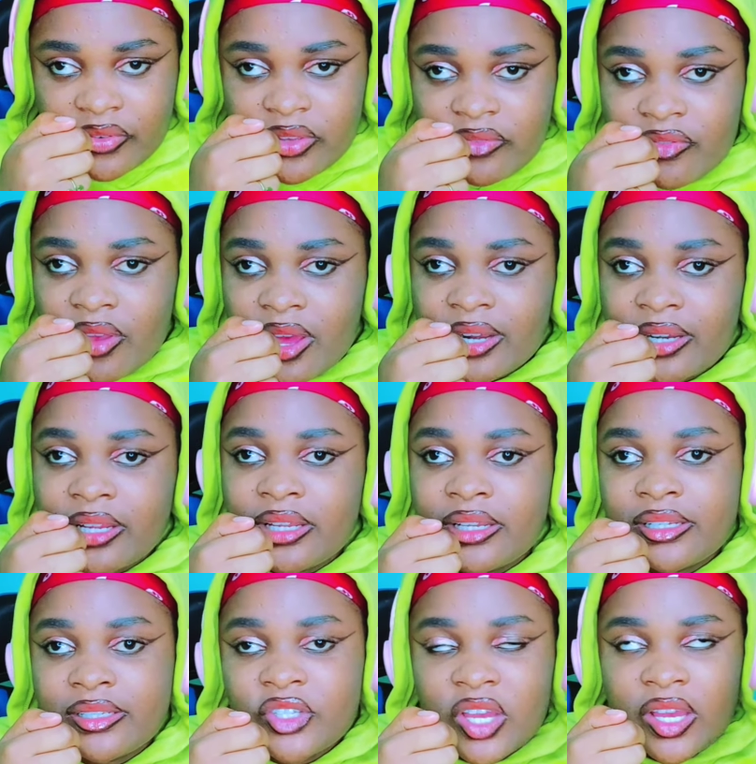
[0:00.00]
If you are
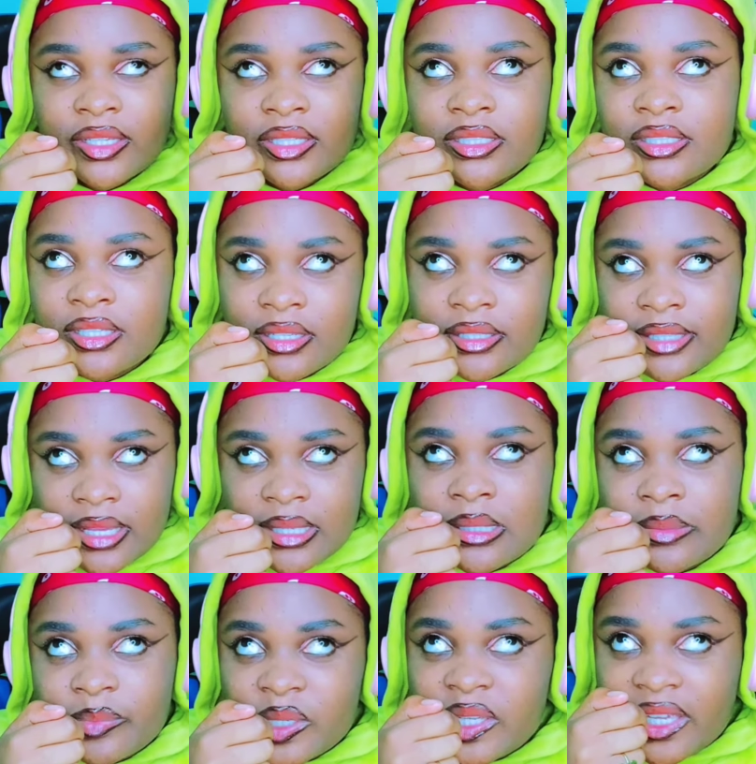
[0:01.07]
in church,
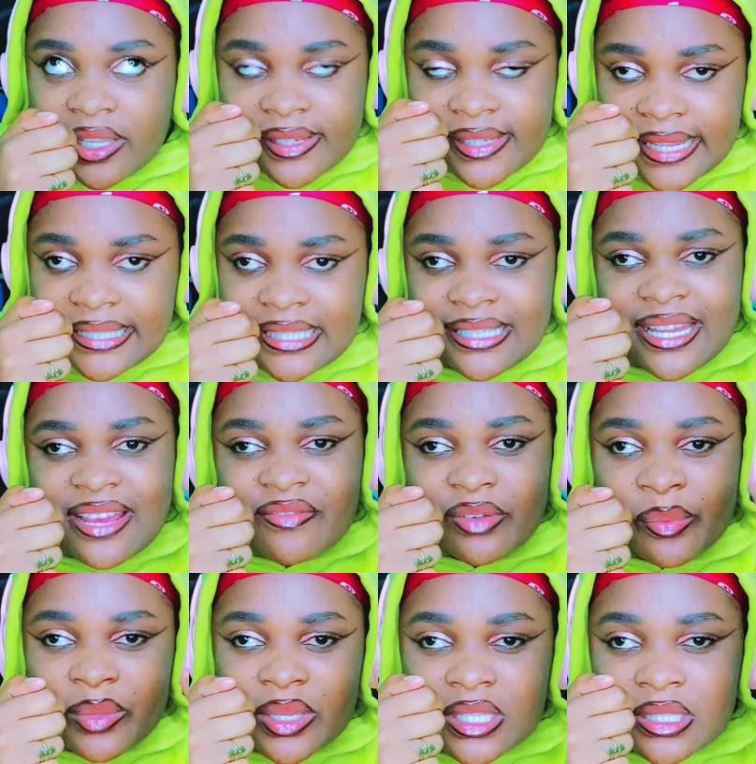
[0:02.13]
just be in church. Never
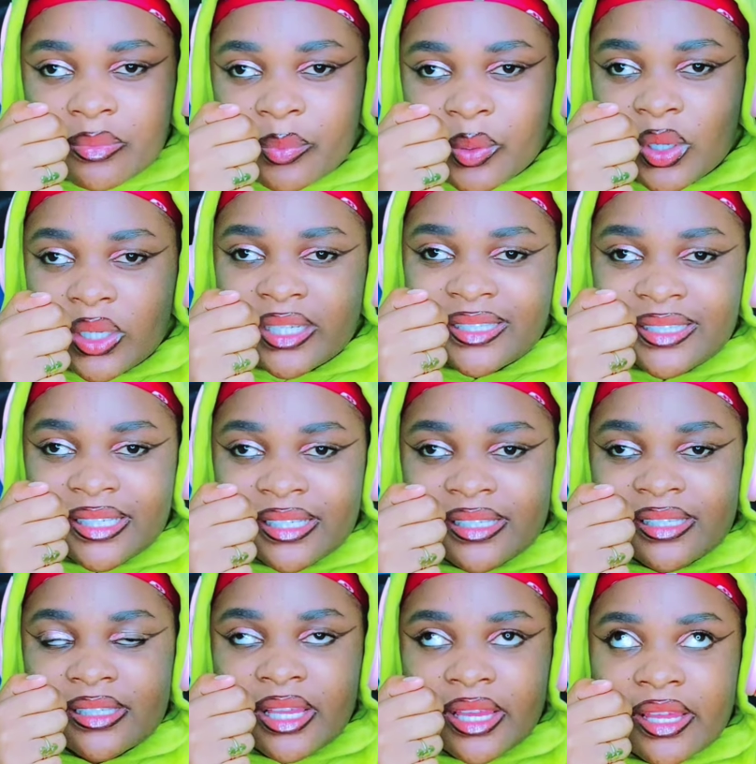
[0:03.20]
mix
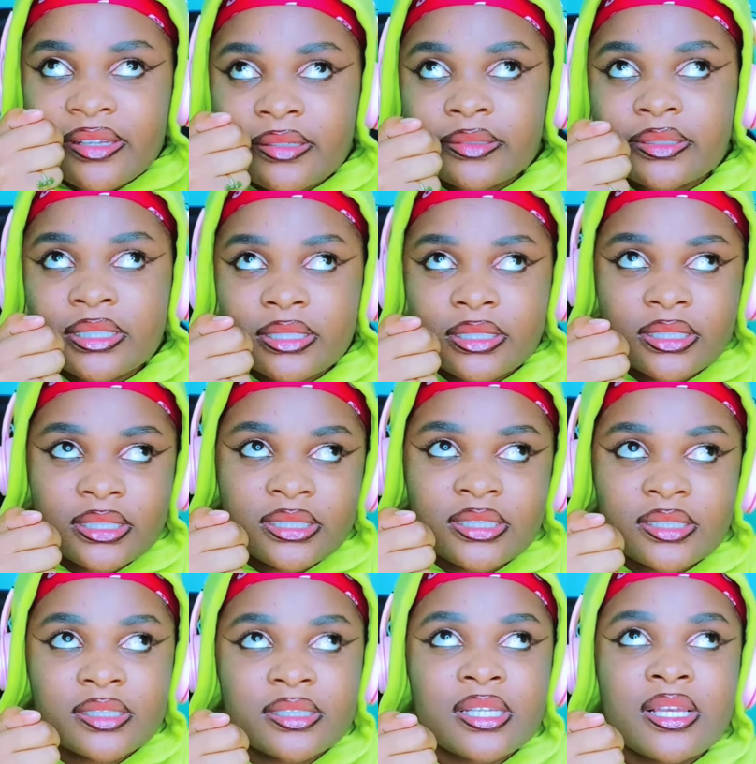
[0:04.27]
politics and
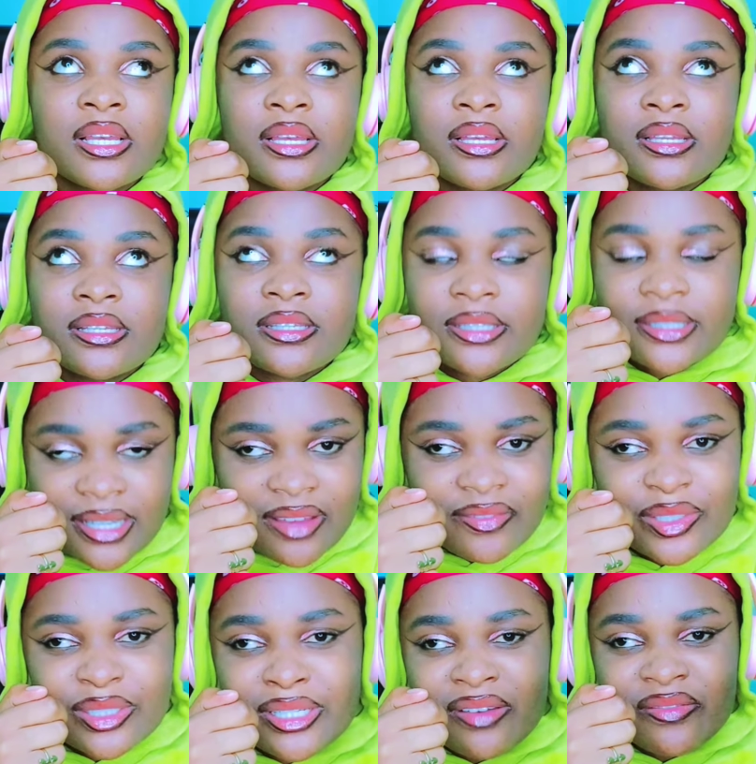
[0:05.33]
religious stuff.
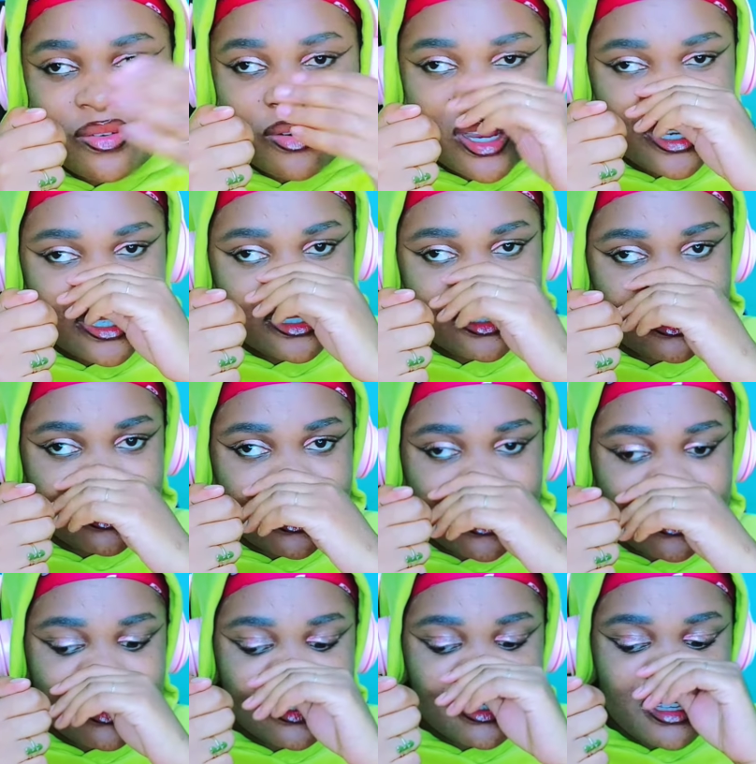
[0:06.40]
It never works,
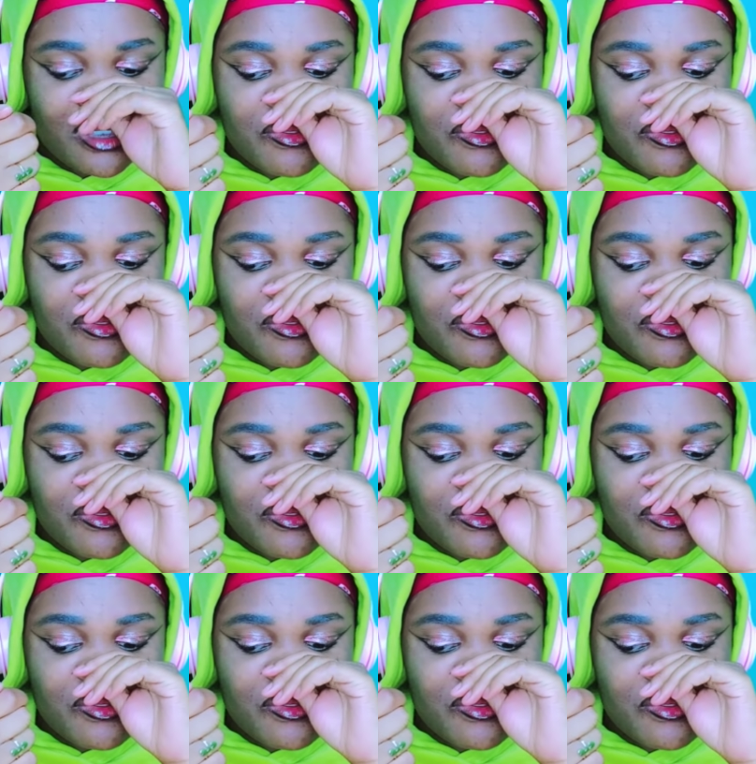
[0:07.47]
guys.